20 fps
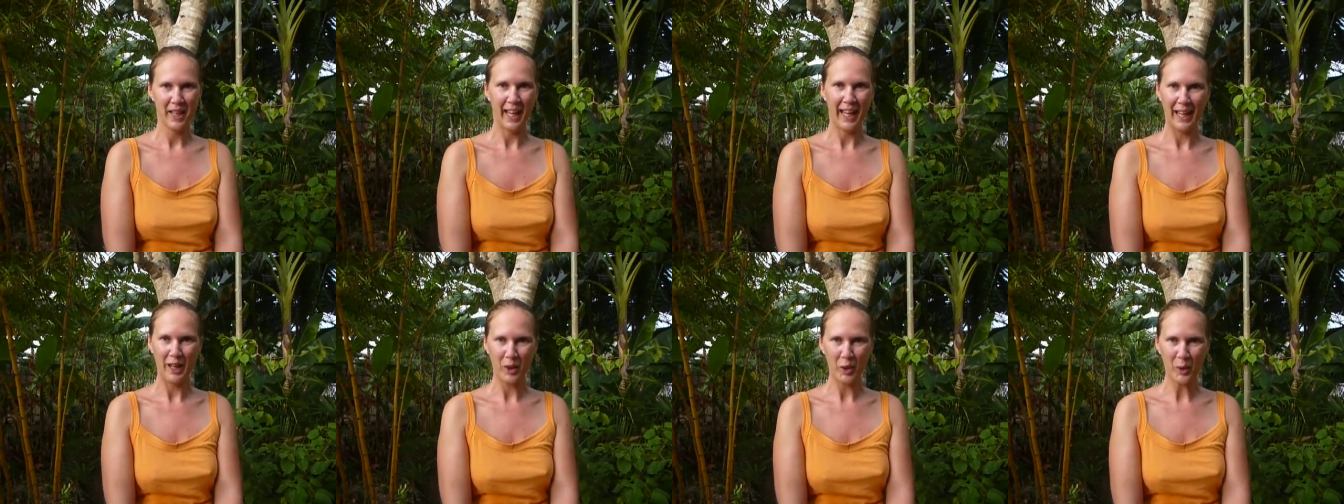
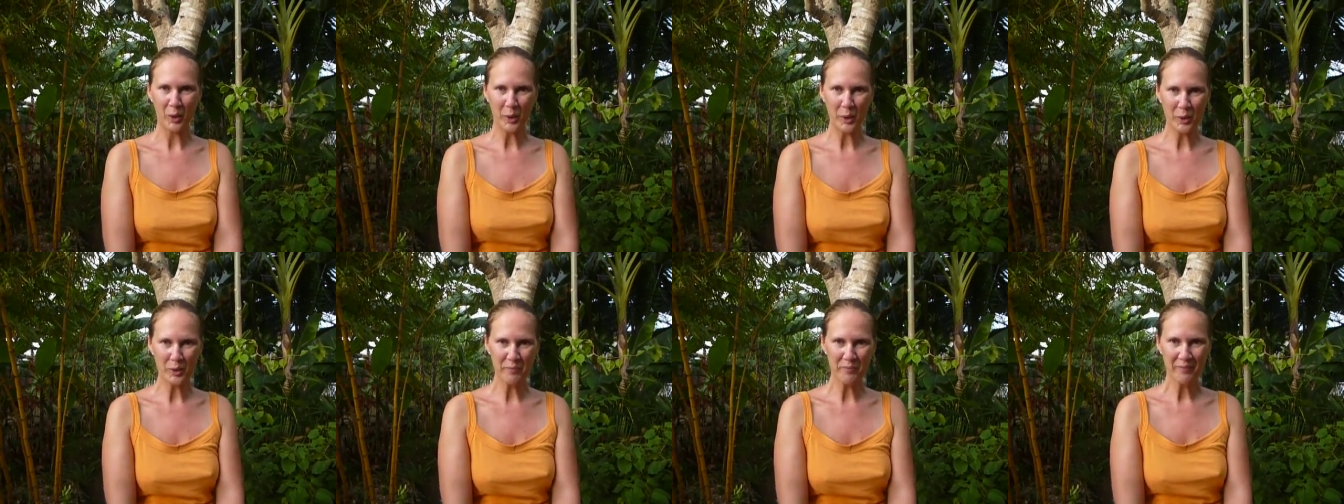
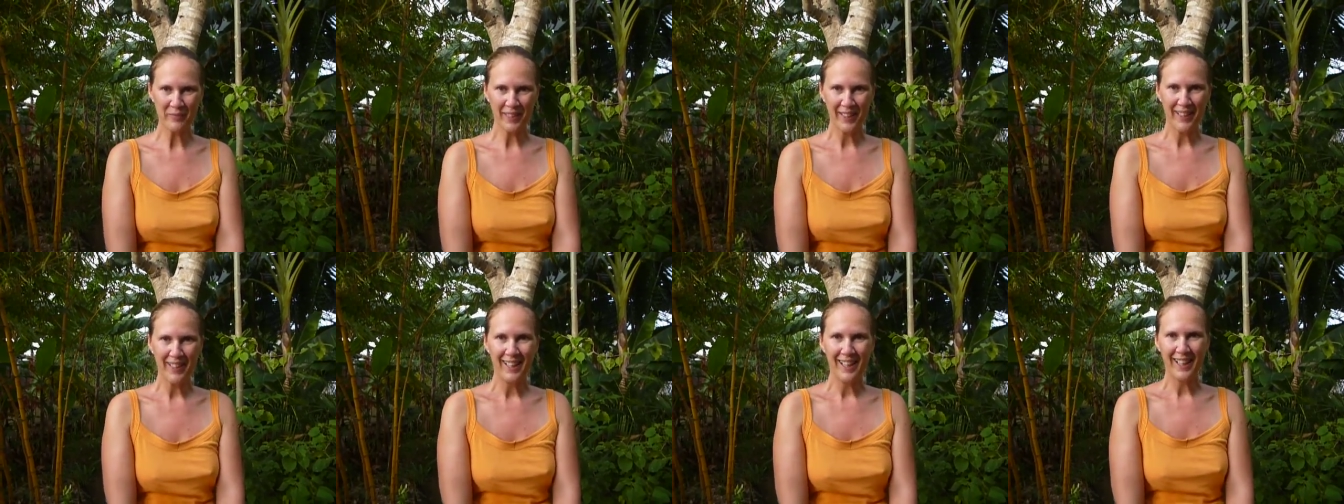Hello,
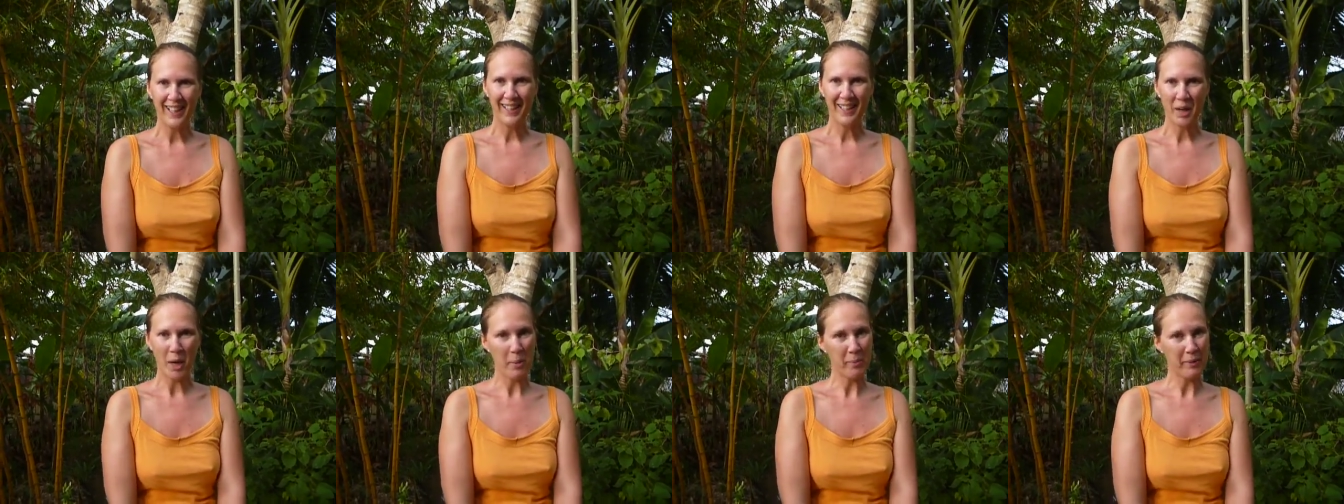
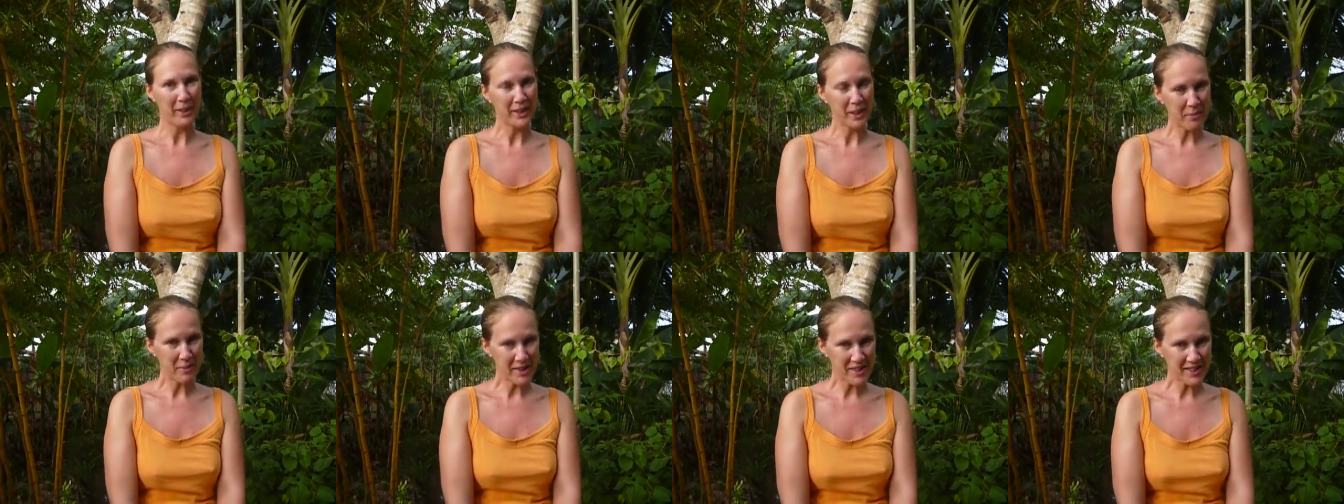uh, my
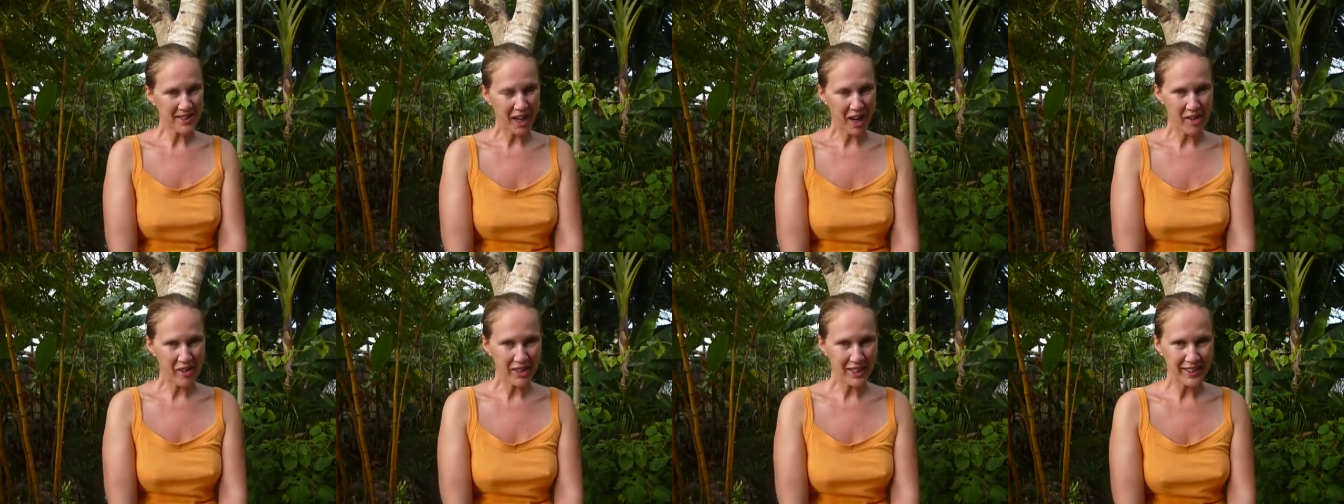name is
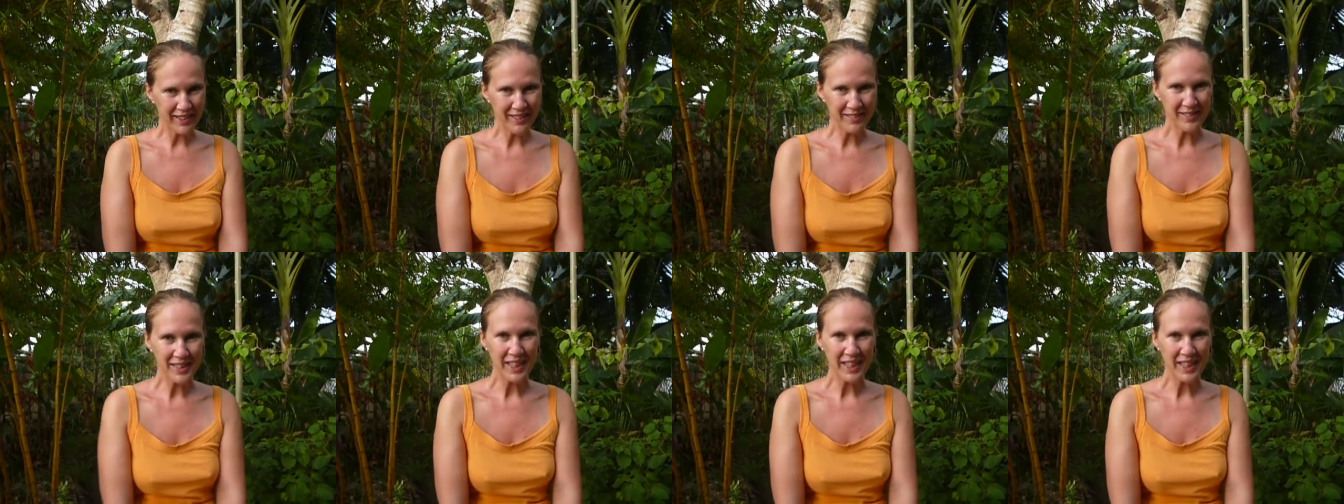Karine.